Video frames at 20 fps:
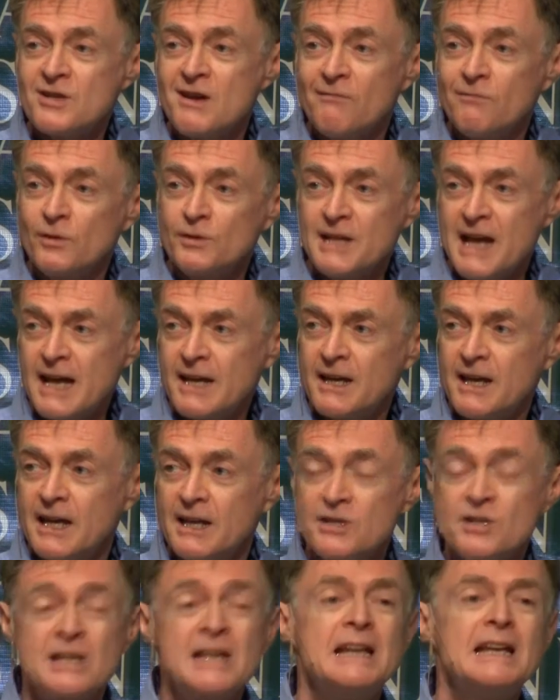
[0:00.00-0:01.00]
several
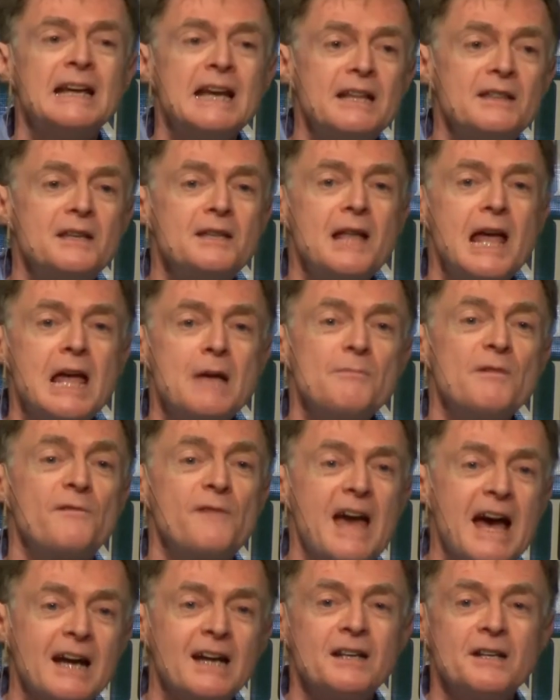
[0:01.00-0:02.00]
decades in the name
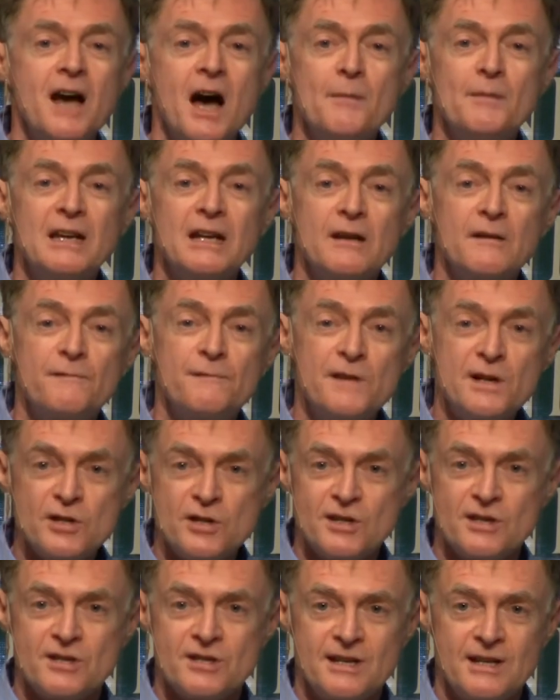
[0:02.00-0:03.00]
of economic
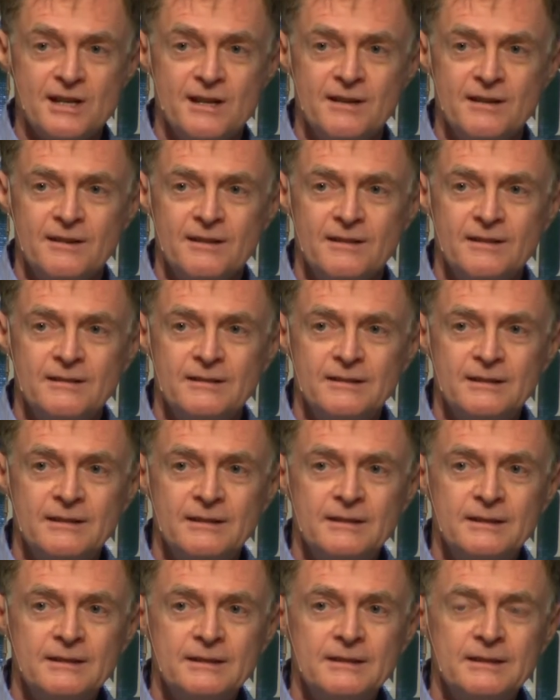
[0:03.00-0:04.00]
efficiency.
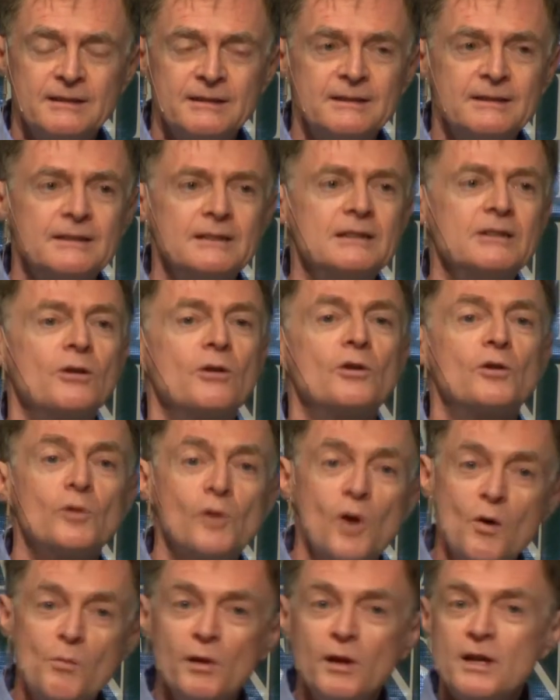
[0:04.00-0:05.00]

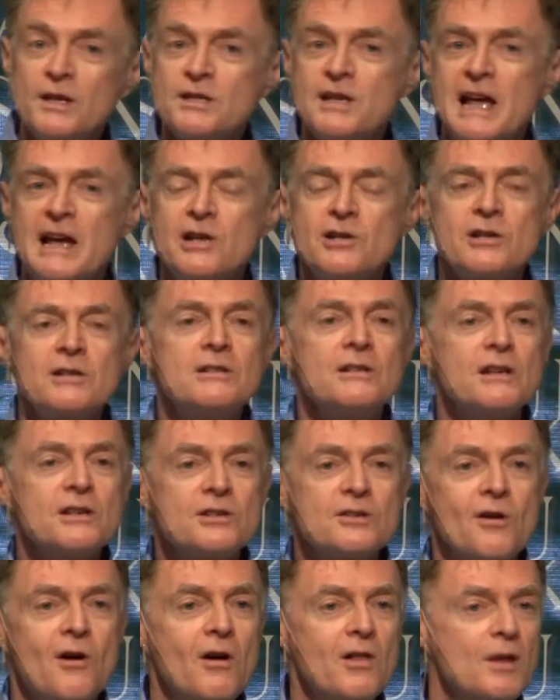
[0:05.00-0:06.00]
Globalization
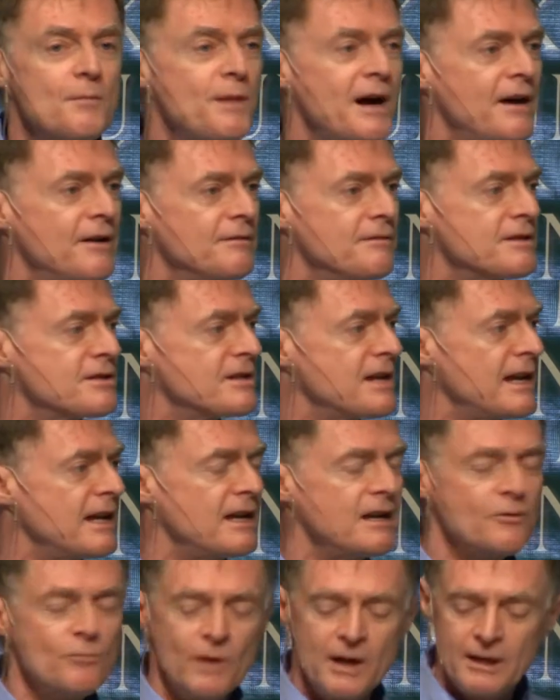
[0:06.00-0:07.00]
is all about
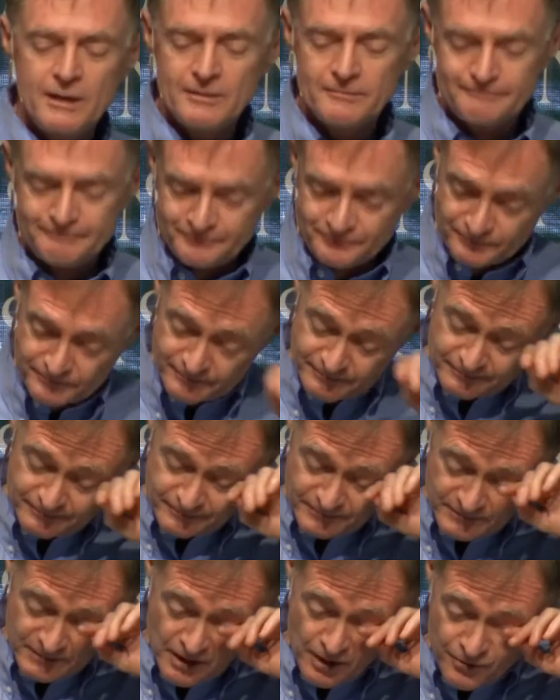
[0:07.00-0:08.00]
saying,
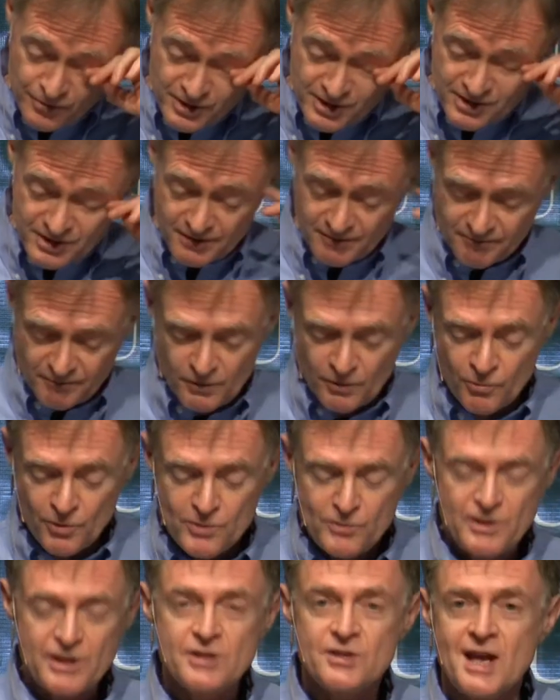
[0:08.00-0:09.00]
just a
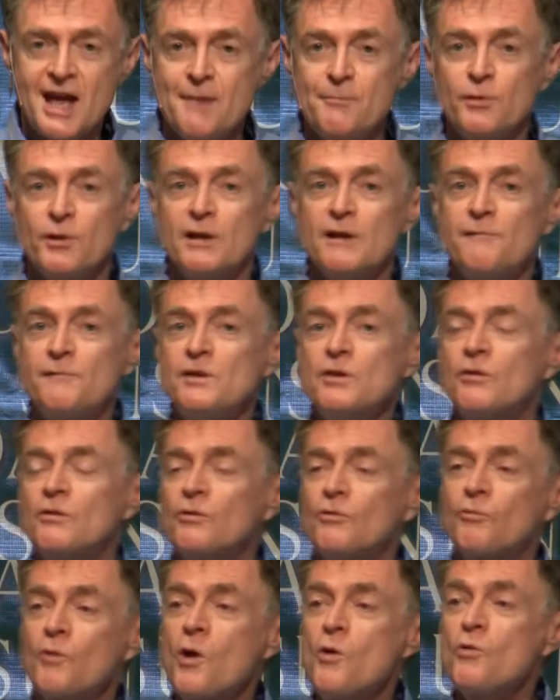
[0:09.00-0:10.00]
crude example, if you can
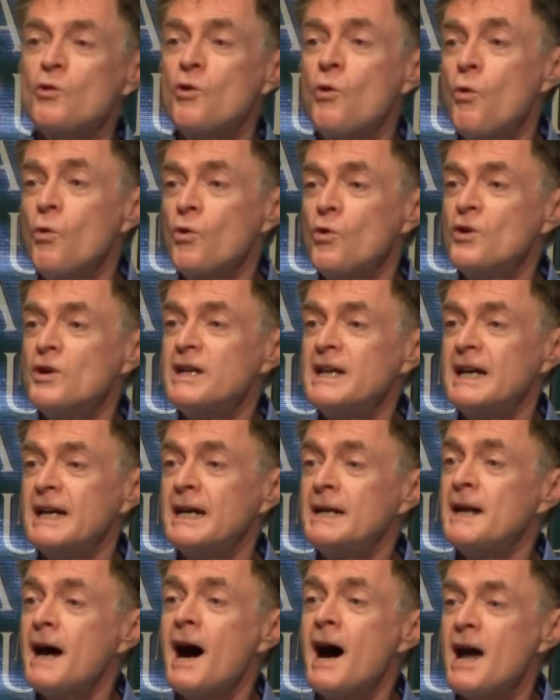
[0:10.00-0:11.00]
grow corn
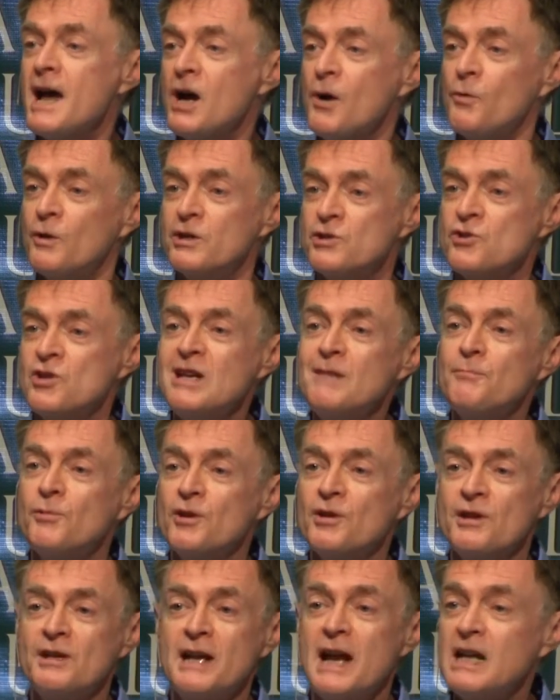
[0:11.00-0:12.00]
in Iowa cheaper
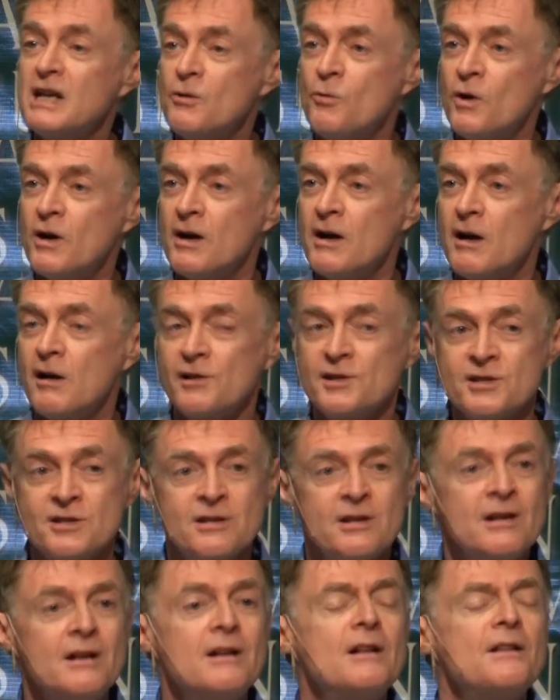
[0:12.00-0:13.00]
than anywhere else,
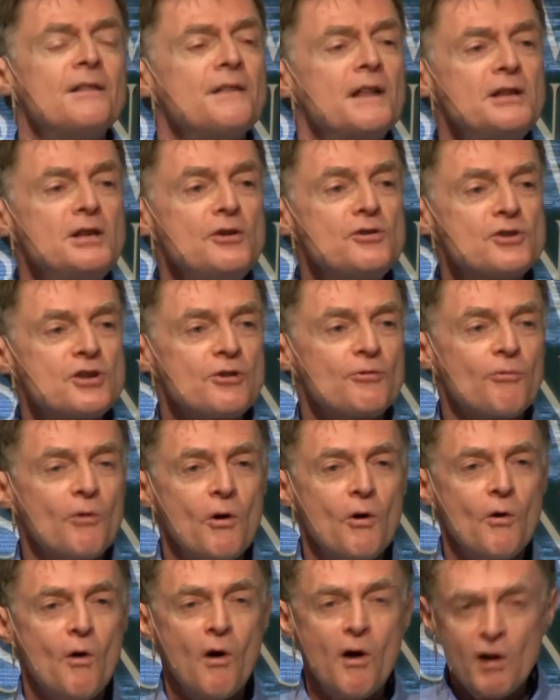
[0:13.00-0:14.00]
then you should
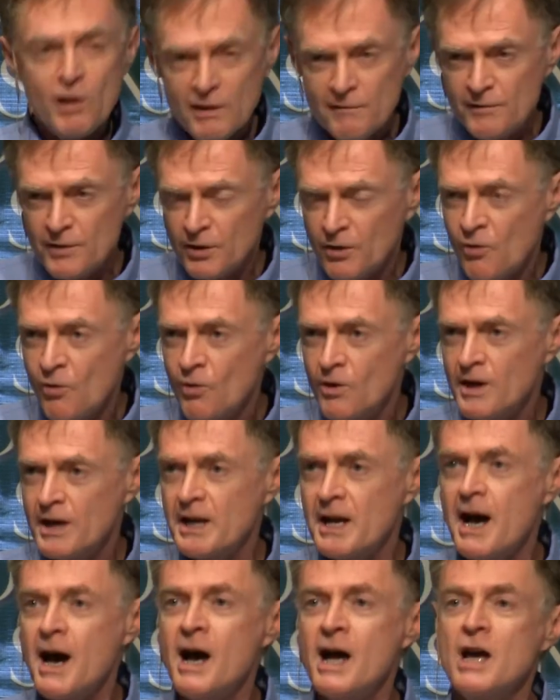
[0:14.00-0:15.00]
grow all of your corn
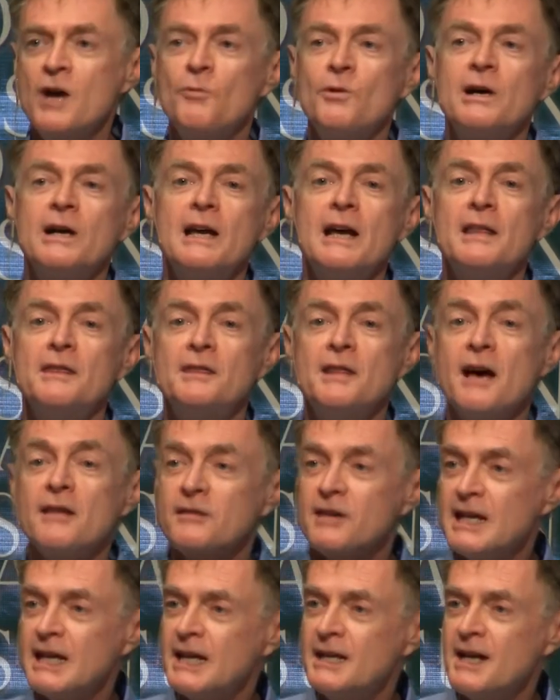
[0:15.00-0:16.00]
in Iowa and
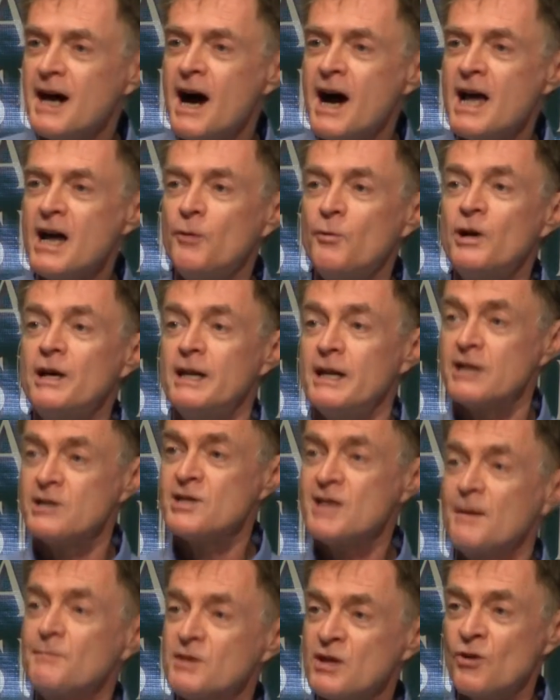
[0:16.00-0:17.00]
nothing in Iowa
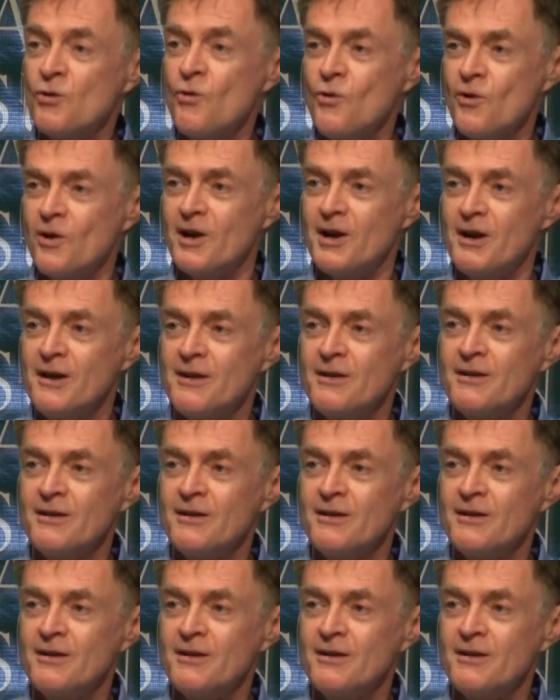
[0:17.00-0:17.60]
except corn.